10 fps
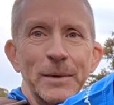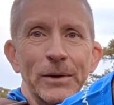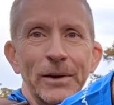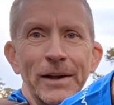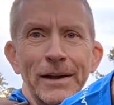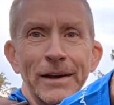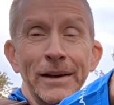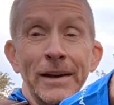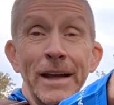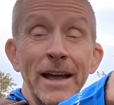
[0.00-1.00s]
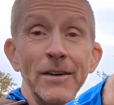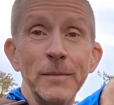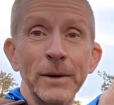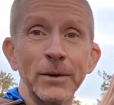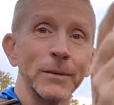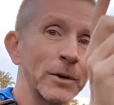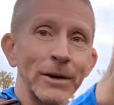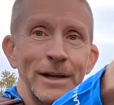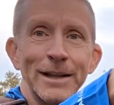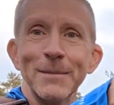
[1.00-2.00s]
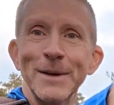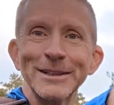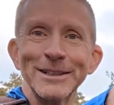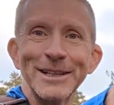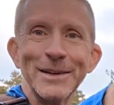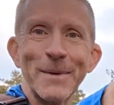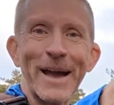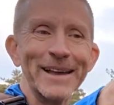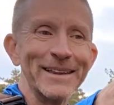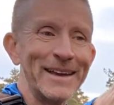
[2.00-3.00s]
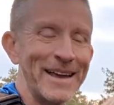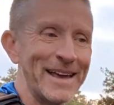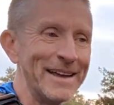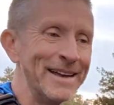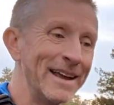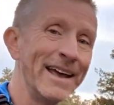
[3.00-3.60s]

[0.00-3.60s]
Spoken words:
up here ahead of me, or I'm going to hit the misses in the back of the head.